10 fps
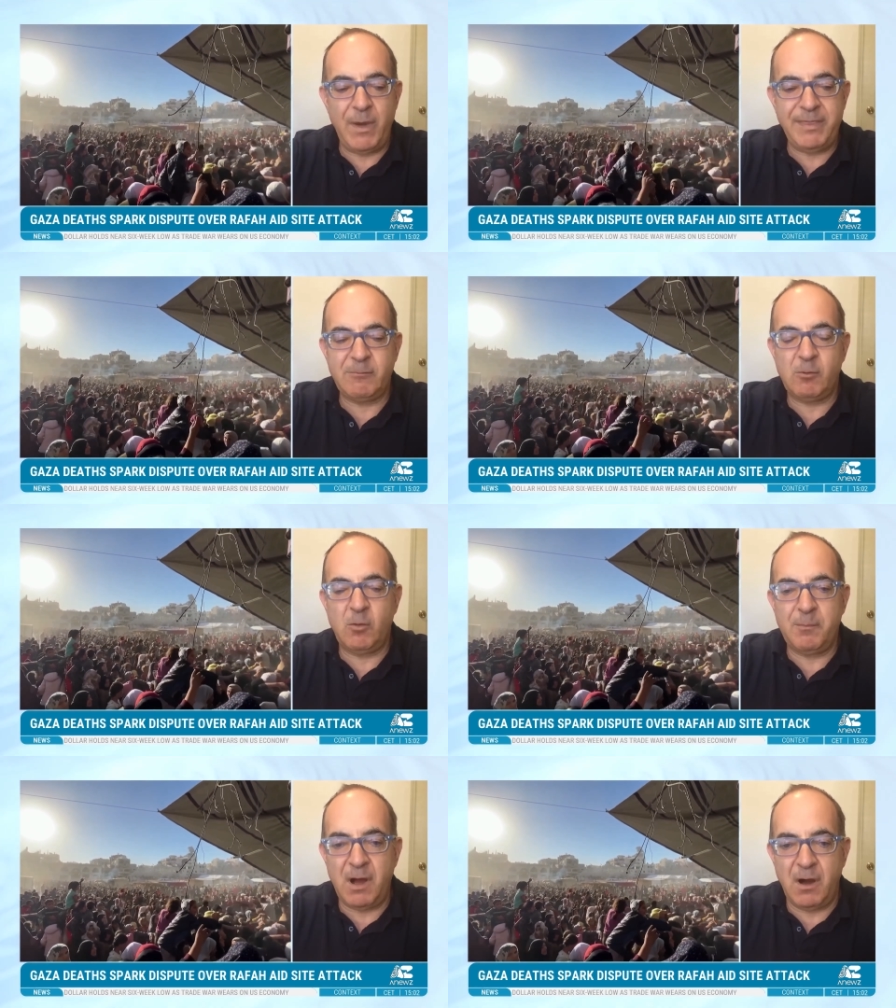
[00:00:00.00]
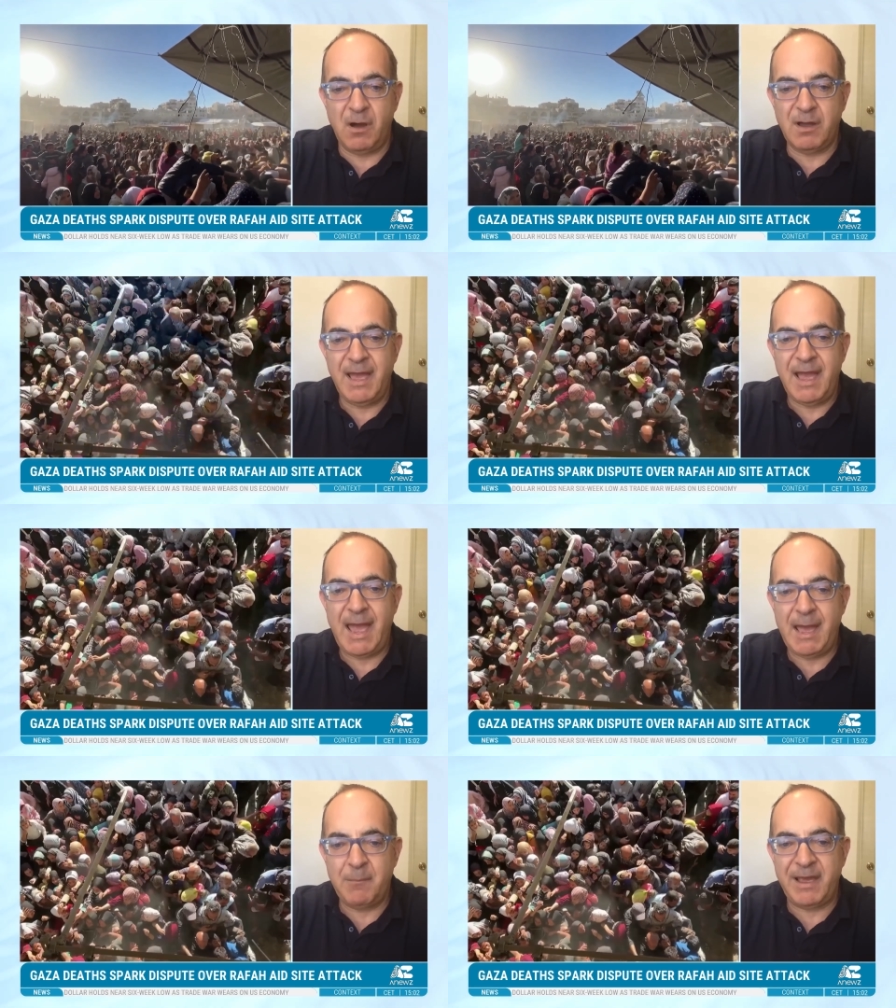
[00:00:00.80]
whether it will mark
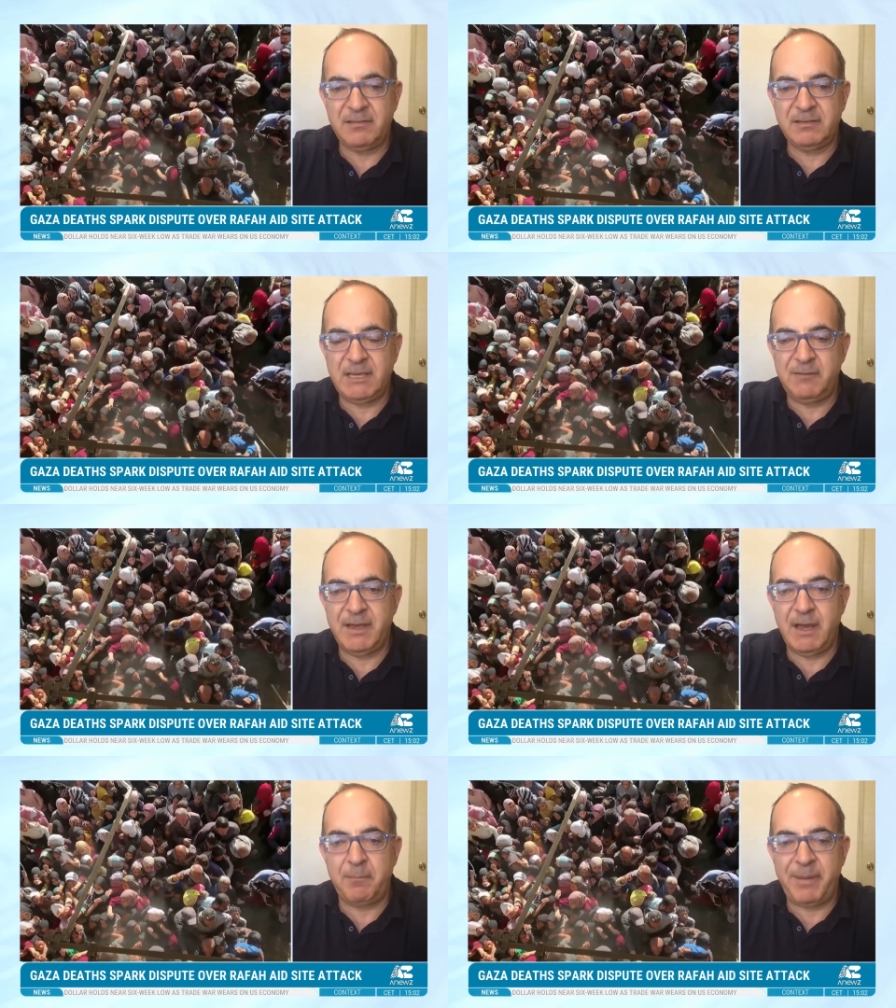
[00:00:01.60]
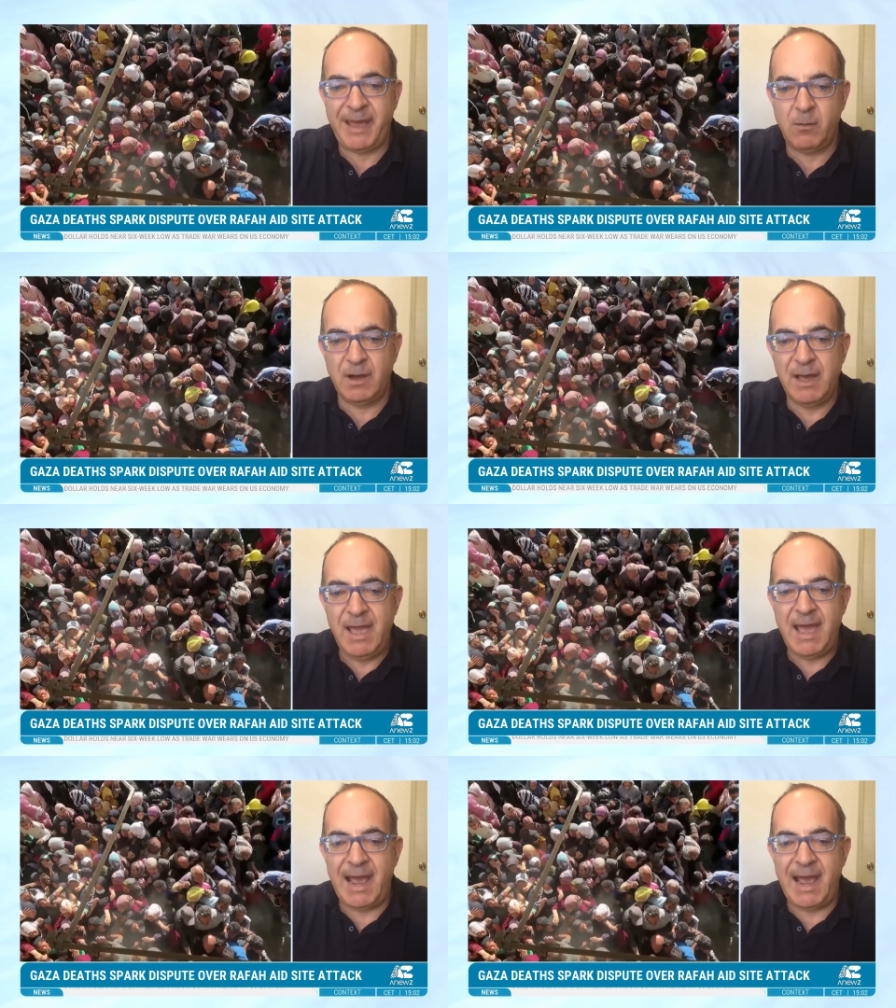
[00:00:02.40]
Hamas giving up power.